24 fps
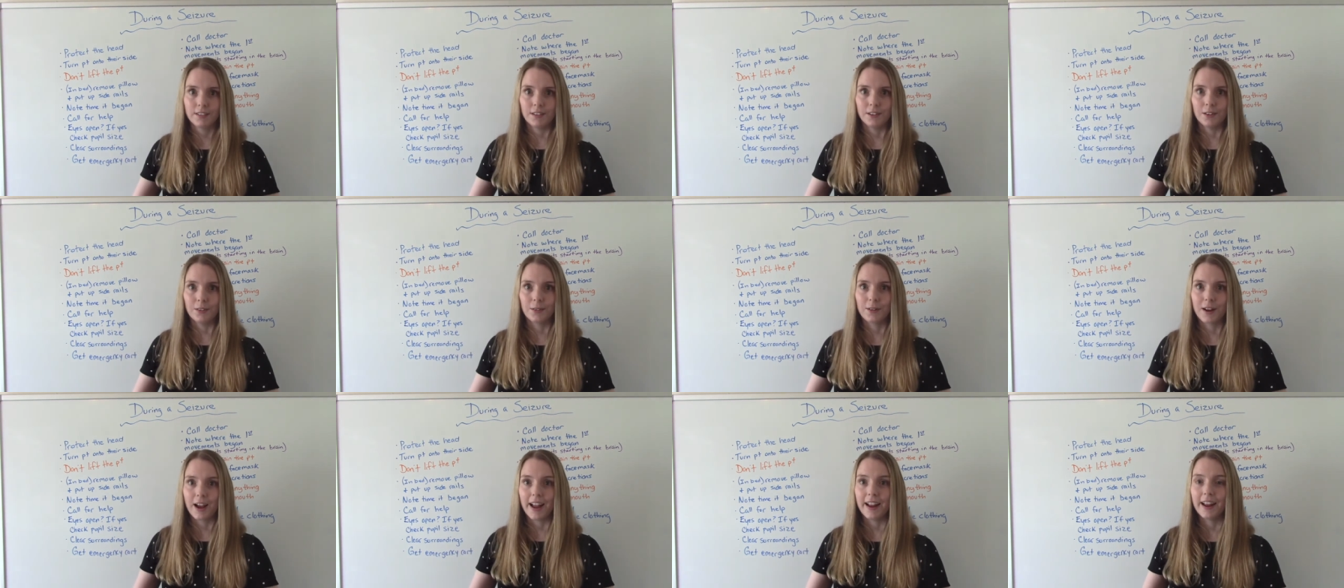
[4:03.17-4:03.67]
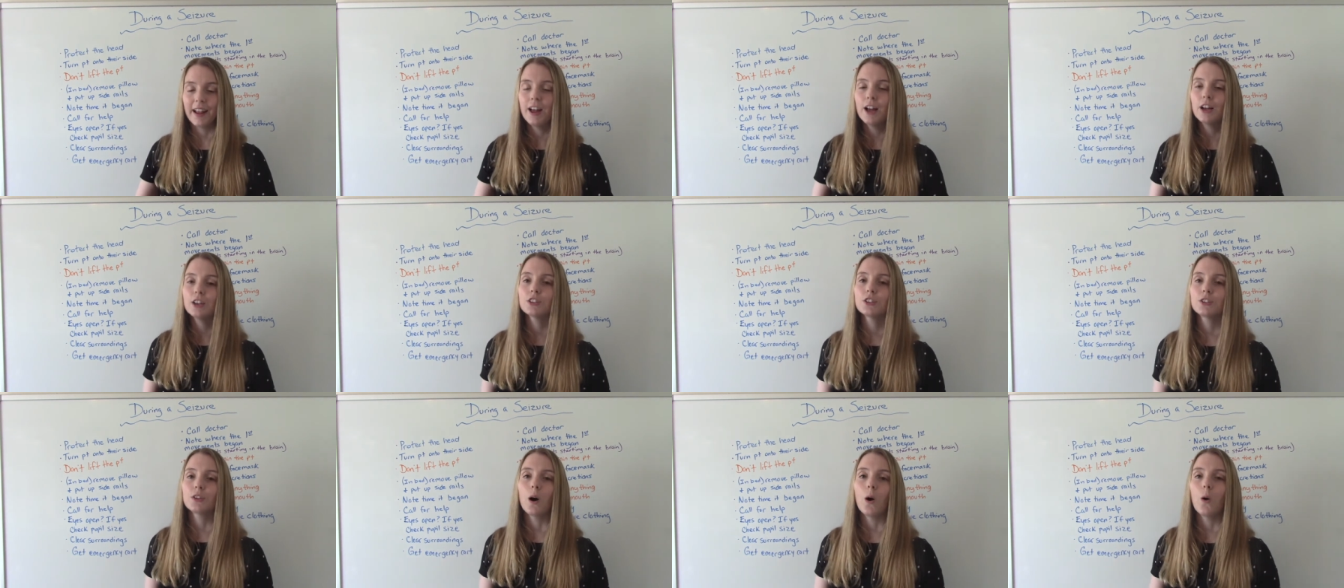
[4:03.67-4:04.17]
Okay?
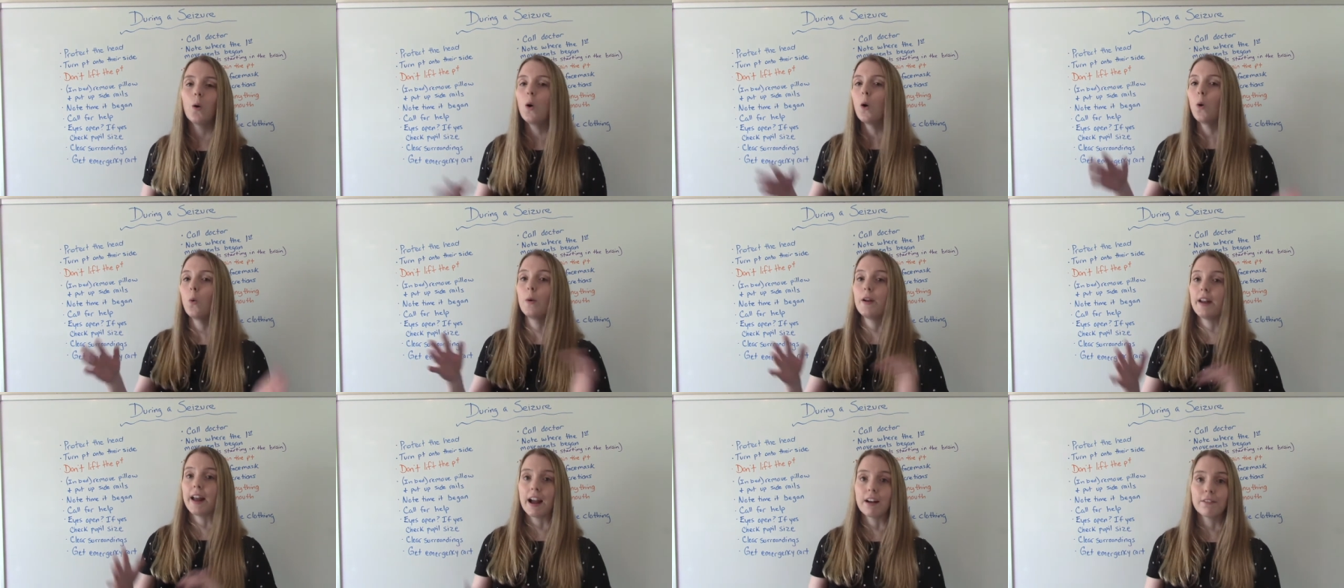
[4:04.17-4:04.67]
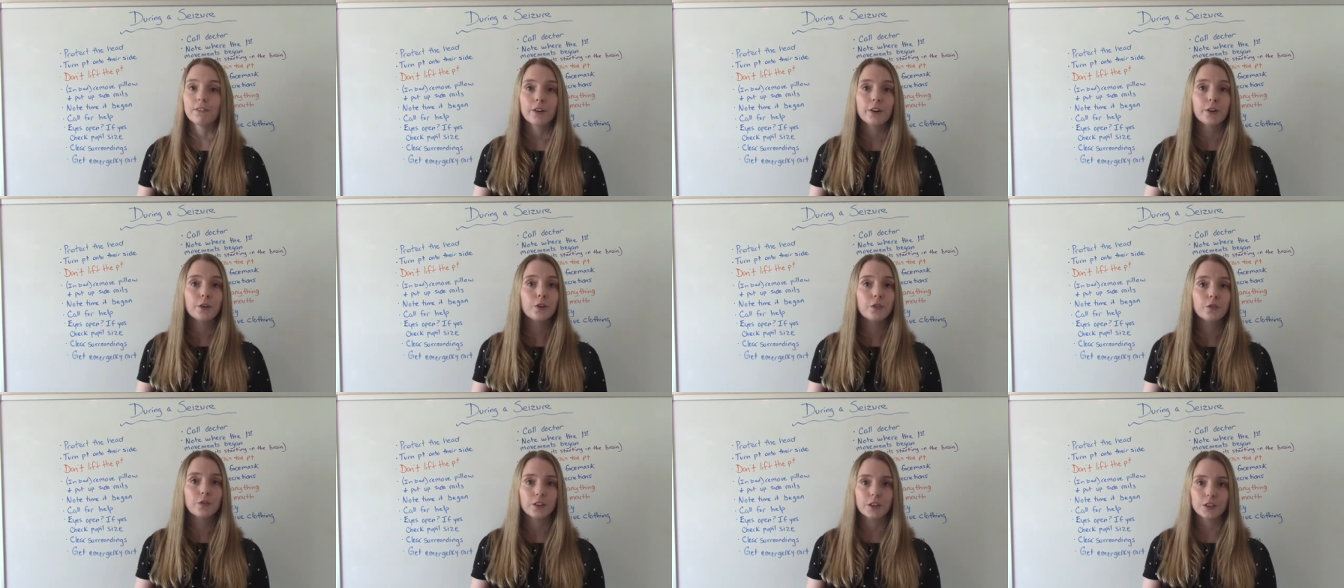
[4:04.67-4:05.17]
So whenever
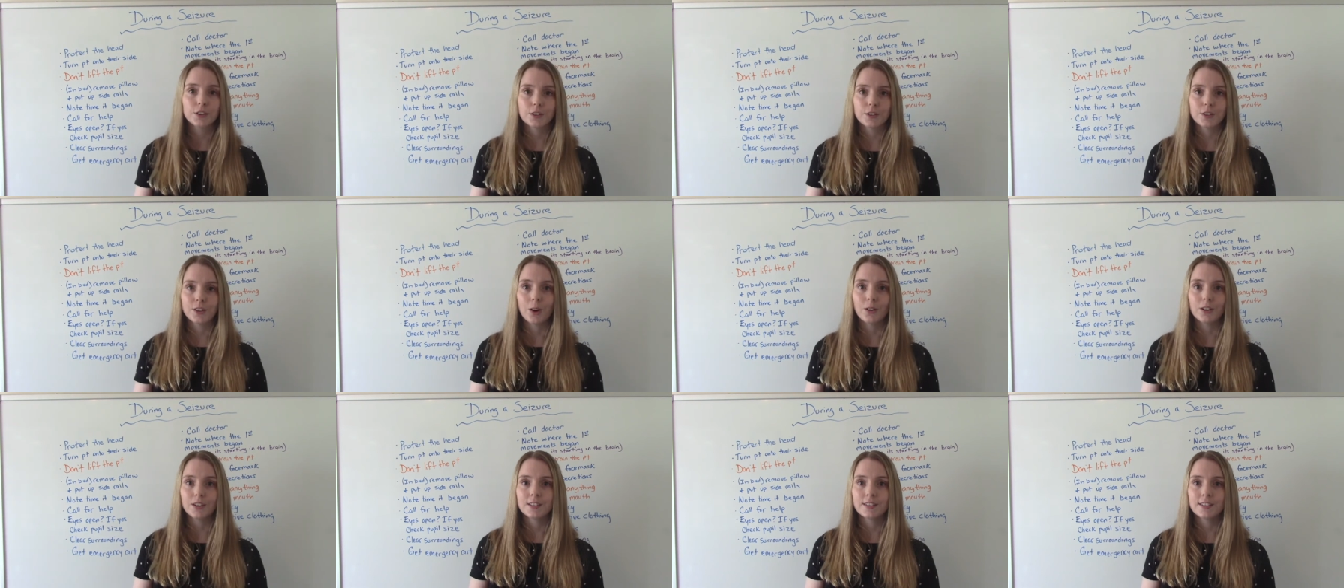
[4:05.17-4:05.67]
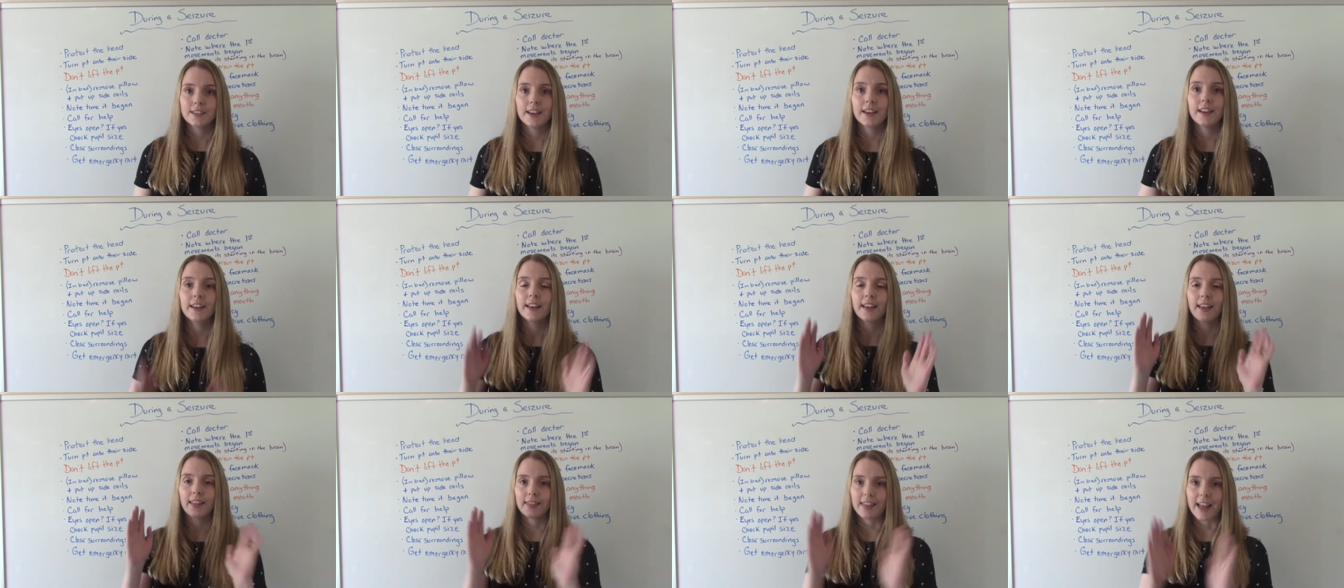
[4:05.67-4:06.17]
you first noticed
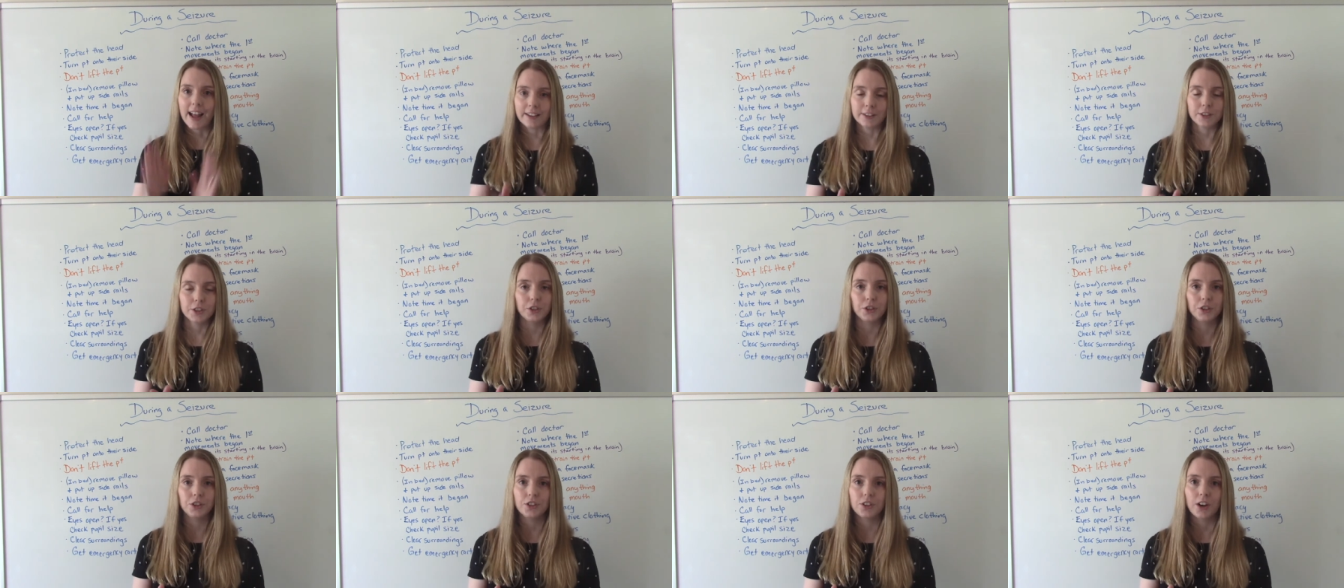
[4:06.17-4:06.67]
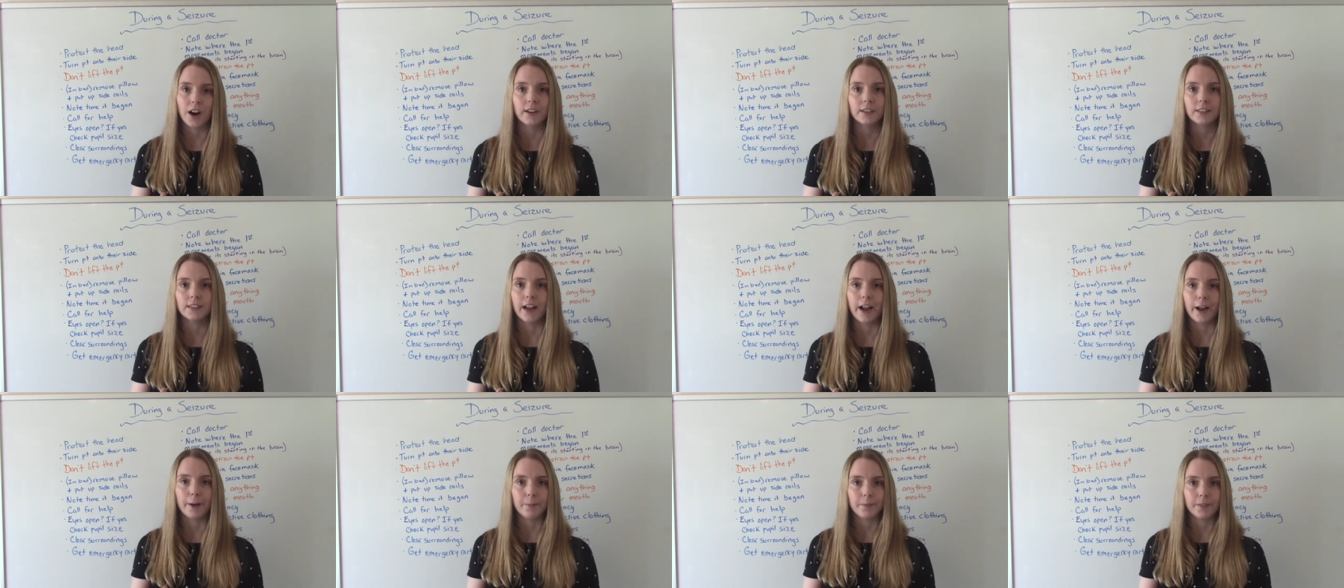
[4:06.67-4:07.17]
it, that's your start
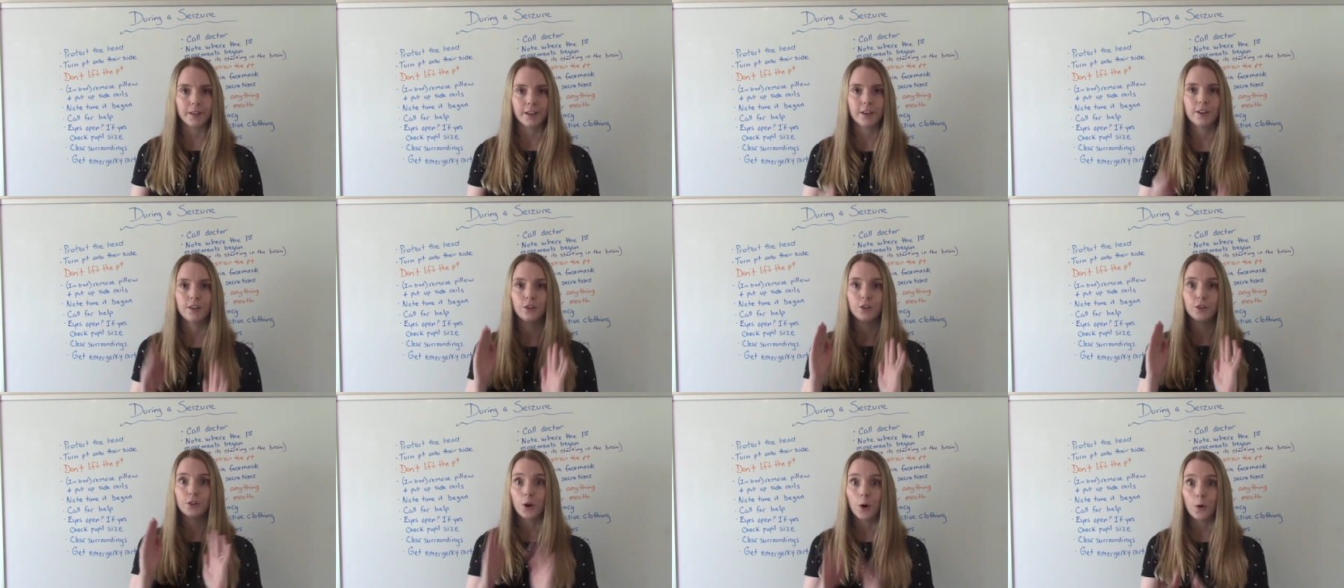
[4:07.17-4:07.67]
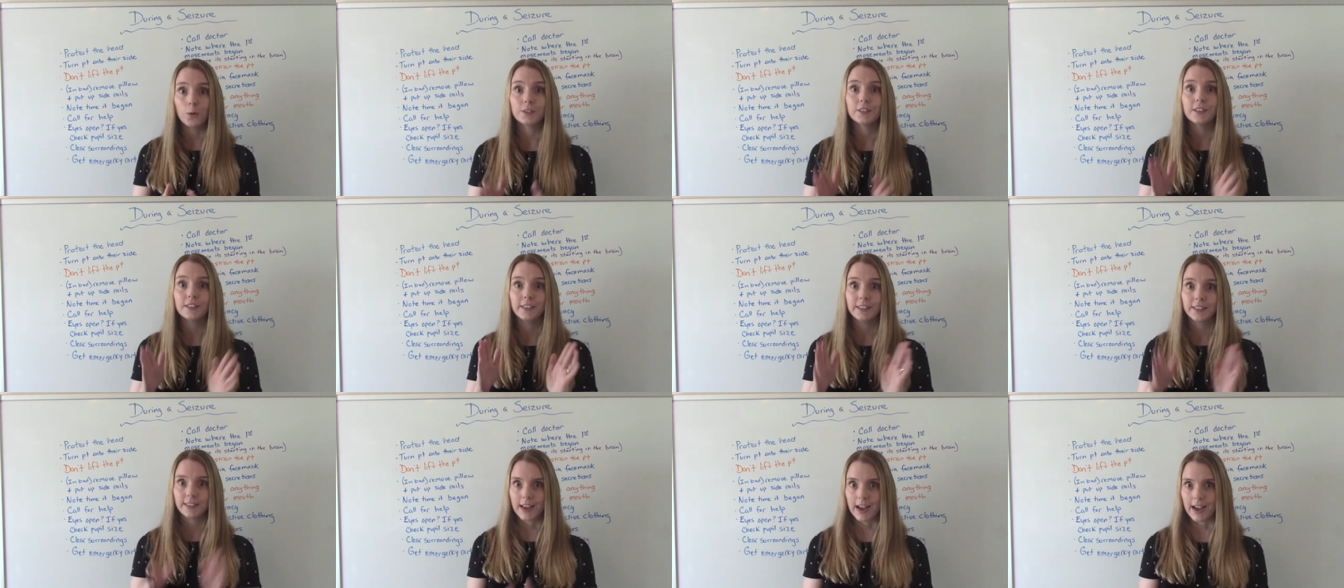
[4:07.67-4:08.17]
time.
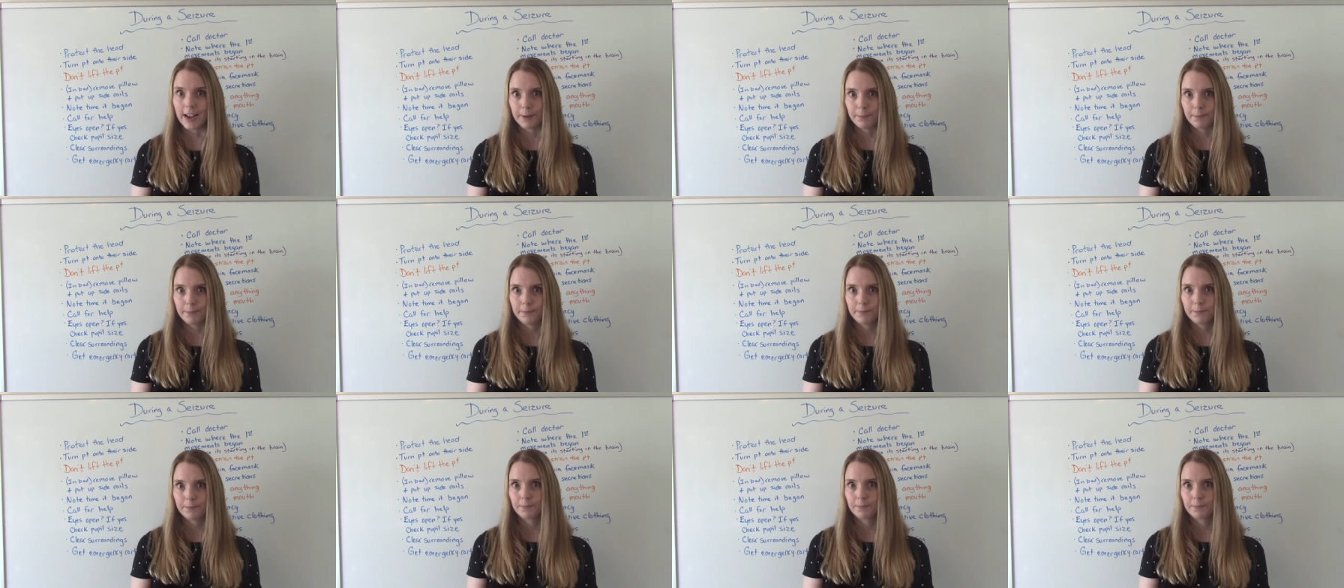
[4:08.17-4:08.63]
Note the time.